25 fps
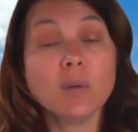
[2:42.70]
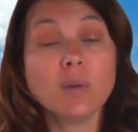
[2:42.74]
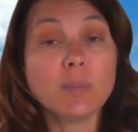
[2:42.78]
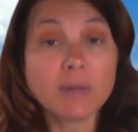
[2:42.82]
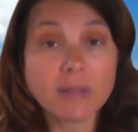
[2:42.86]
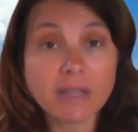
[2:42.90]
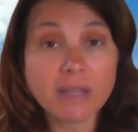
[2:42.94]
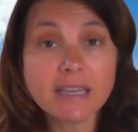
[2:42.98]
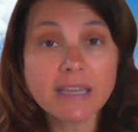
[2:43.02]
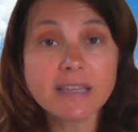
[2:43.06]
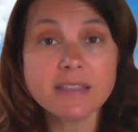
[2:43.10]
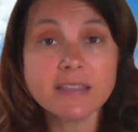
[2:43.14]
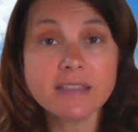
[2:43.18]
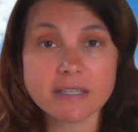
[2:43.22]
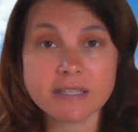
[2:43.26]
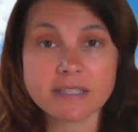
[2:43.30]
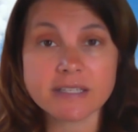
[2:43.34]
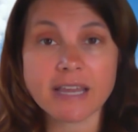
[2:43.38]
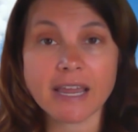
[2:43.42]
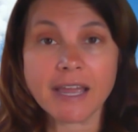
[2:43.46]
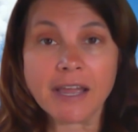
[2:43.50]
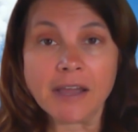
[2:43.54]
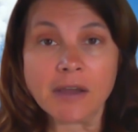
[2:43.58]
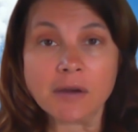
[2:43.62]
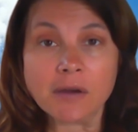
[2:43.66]
play the
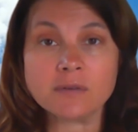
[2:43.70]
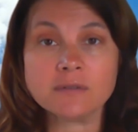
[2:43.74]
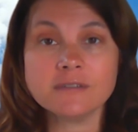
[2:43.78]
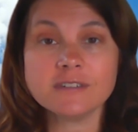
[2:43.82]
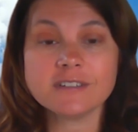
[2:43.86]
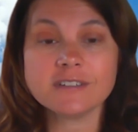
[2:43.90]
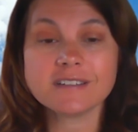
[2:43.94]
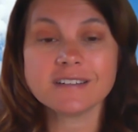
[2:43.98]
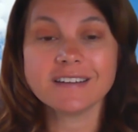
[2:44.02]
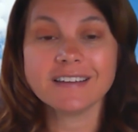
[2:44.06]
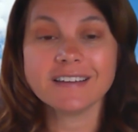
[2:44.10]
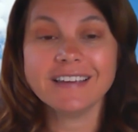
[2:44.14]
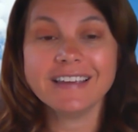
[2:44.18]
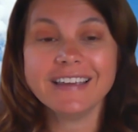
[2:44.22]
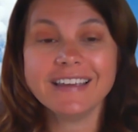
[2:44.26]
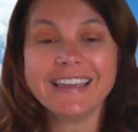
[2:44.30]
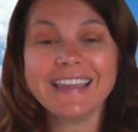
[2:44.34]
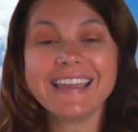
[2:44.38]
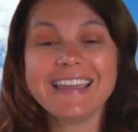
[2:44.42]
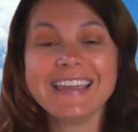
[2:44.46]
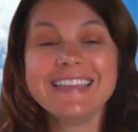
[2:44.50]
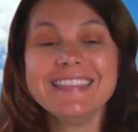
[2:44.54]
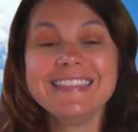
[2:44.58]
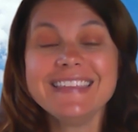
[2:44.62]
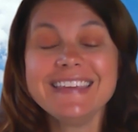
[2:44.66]
sound,
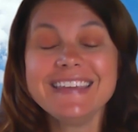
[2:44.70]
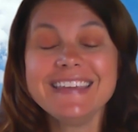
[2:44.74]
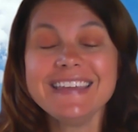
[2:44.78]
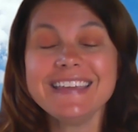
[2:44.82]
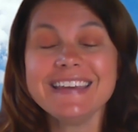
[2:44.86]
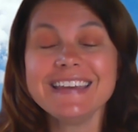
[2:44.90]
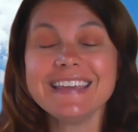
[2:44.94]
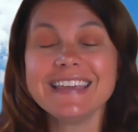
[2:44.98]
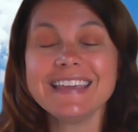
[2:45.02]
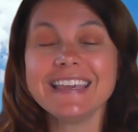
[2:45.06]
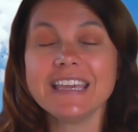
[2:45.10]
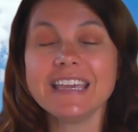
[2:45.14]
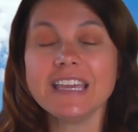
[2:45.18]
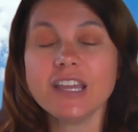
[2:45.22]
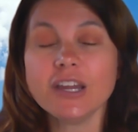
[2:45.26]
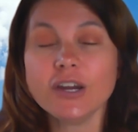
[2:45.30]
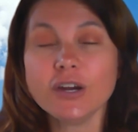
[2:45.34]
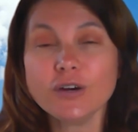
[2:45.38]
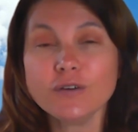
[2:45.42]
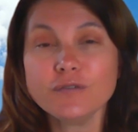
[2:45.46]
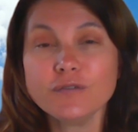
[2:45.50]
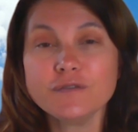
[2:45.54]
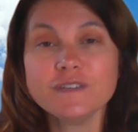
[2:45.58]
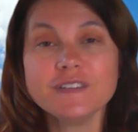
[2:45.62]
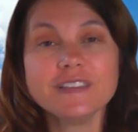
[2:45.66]
and then
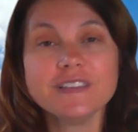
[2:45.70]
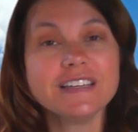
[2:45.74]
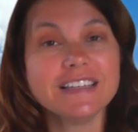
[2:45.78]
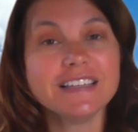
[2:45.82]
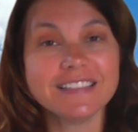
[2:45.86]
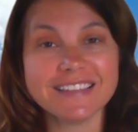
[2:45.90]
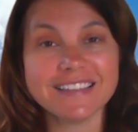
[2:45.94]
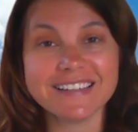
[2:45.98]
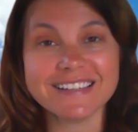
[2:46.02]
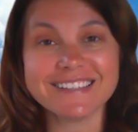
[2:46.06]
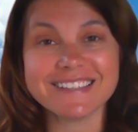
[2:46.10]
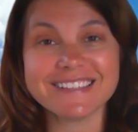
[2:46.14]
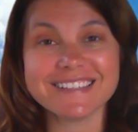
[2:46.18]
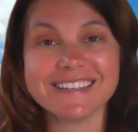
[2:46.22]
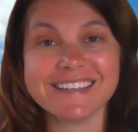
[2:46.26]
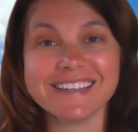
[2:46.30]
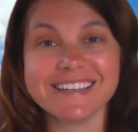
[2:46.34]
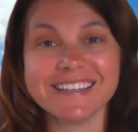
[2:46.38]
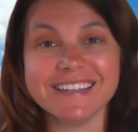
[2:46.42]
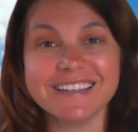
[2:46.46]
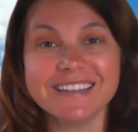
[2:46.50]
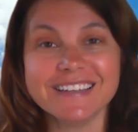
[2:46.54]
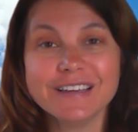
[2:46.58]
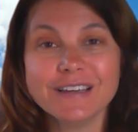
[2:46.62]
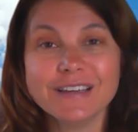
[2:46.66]
carefully
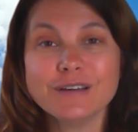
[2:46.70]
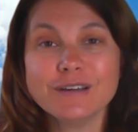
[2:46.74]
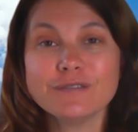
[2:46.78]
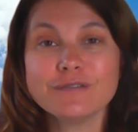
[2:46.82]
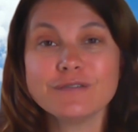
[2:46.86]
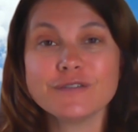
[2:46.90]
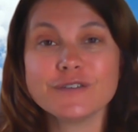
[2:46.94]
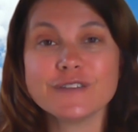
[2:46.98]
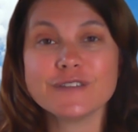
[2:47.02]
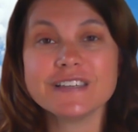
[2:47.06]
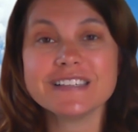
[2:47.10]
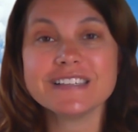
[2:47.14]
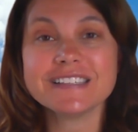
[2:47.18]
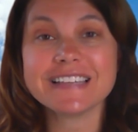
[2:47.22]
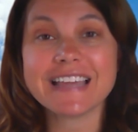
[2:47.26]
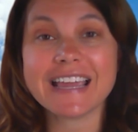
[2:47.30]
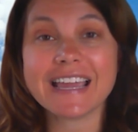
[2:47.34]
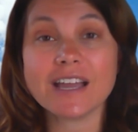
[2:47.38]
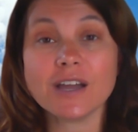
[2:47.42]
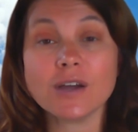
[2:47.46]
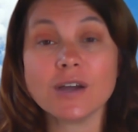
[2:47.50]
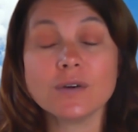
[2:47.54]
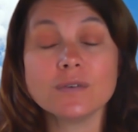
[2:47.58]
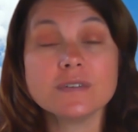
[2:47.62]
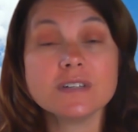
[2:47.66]
listen for the
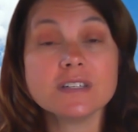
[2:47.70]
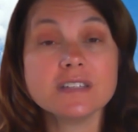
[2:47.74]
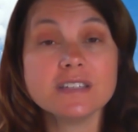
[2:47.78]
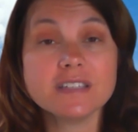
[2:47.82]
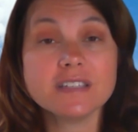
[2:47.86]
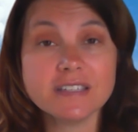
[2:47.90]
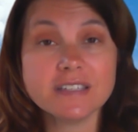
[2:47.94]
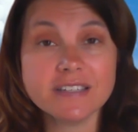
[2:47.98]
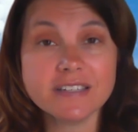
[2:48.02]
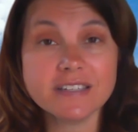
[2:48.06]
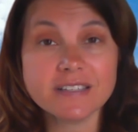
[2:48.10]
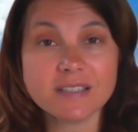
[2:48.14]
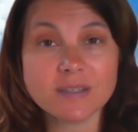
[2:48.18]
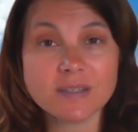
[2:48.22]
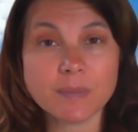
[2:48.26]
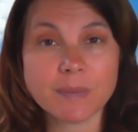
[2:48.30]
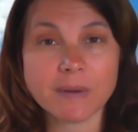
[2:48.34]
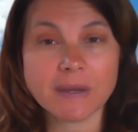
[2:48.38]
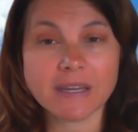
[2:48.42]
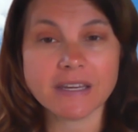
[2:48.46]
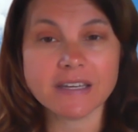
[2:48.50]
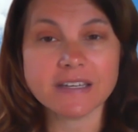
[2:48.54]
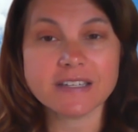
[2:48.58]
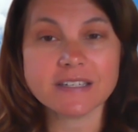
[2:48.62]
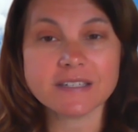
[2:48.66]
sound to
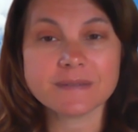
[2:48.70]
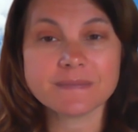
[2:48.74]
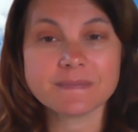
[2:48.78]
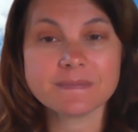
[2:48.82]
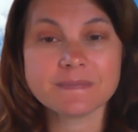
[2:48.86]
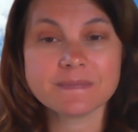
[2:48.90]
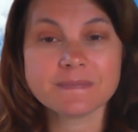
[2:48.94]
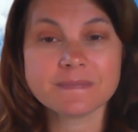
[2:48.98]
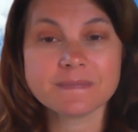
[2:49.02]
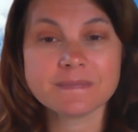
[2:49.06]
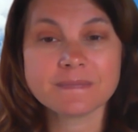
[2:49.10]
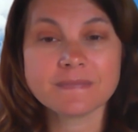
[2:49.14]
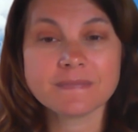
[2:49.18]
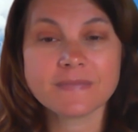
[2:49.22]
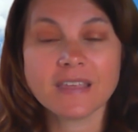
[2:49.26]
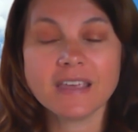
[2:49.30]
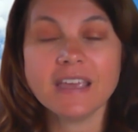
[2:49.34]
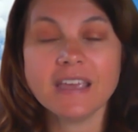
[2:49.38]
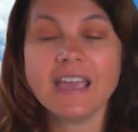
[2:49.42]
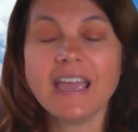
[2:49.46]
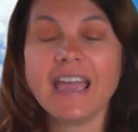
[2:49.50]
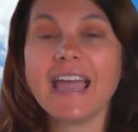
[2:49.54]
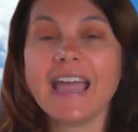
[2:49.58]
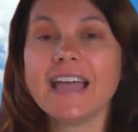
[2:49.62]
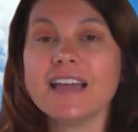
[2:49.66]
dissipate.
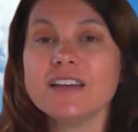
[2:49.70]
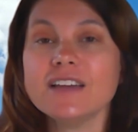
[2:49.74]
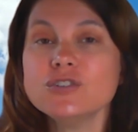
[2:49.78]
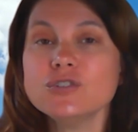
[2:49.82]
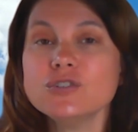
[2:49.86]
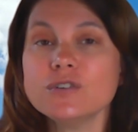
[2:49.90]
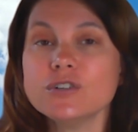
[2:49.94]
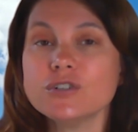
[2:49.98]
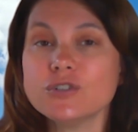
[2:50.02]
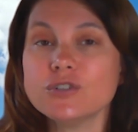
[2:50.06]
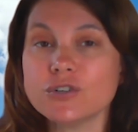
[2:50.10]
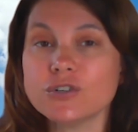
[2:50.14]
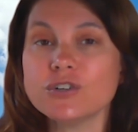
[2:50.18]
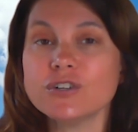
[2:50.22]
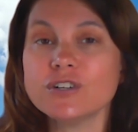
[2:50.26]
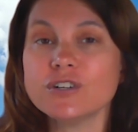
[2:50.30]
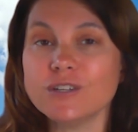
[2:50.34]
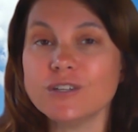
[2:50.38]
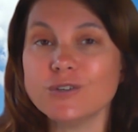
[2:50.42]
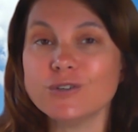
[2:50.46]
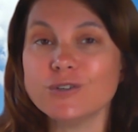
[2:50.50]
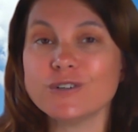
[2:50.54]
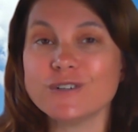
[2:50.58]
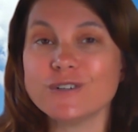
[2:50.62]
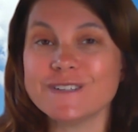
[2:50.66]
As you're
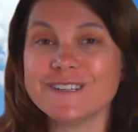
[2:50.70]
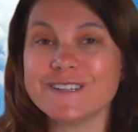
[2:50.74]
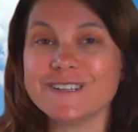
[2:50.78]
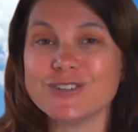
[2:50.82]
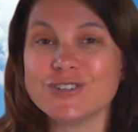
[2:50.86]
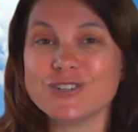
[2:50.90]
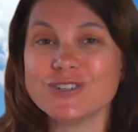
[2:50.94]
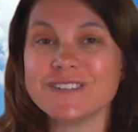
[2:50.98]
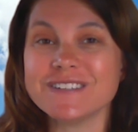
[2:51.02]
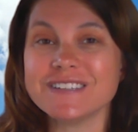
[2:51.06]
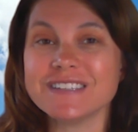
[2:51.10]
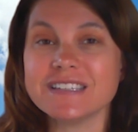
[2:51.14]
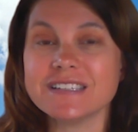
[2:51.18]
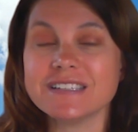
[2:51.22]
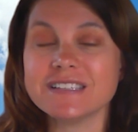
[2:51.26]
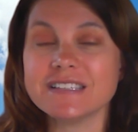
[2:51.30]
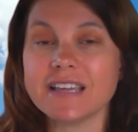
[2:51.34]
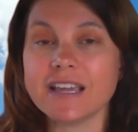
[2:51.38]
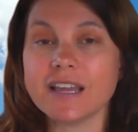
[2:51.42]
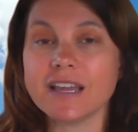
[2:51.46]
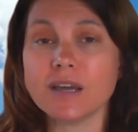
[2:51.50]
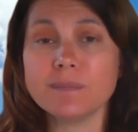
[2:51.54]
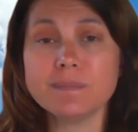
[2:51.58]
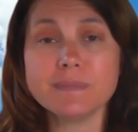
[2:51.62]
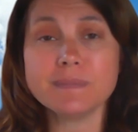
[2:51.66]
turning your attention to the
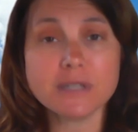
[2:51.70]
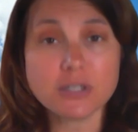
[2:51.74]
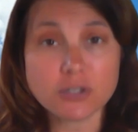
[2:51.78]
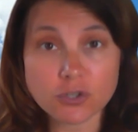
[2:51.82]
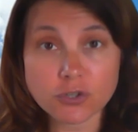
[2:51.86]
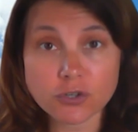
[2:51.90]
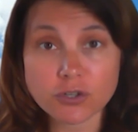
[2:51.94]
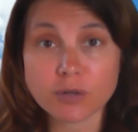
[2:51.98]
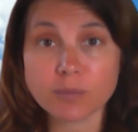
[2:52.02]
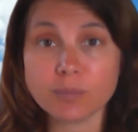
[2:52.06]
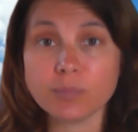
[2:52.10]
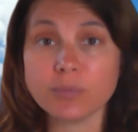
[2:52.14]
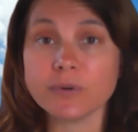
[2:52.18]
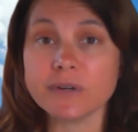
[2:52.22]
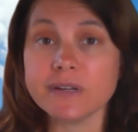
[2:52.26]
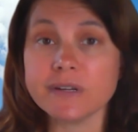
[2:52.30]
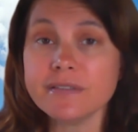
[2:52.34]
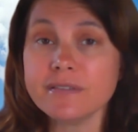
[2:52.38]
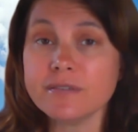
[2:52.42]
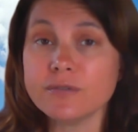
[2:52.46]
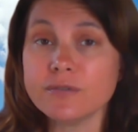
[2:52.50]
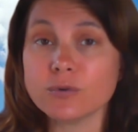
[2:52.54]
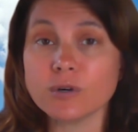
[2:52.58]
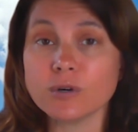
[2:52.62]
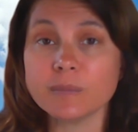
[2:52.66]
sound, be sure to breathe
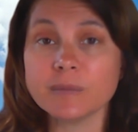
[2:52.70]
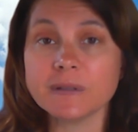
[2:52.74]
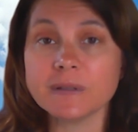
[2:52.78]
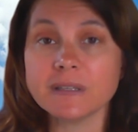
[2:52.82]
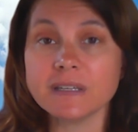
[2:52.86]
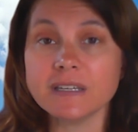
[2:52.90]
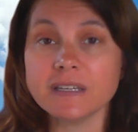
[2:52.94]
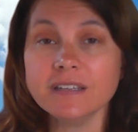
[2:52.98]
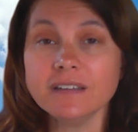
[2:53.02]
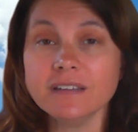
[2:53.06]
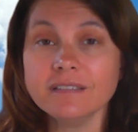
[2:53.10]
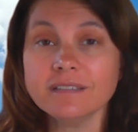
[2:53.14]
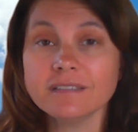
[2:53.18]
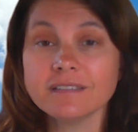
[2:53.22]
normally.